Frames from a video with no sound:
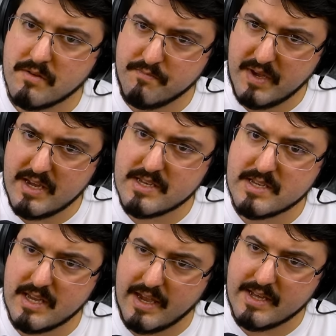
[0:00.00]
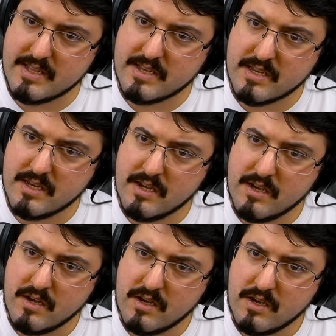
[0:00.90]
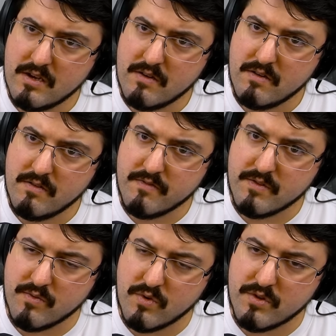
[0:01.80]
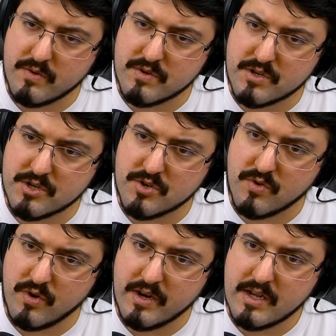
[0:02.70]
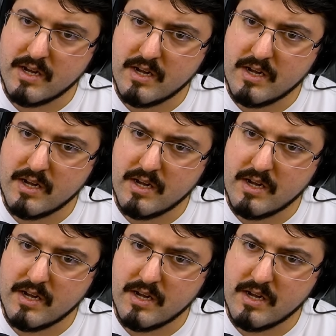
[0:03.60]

base Sans for the world that was destroyed,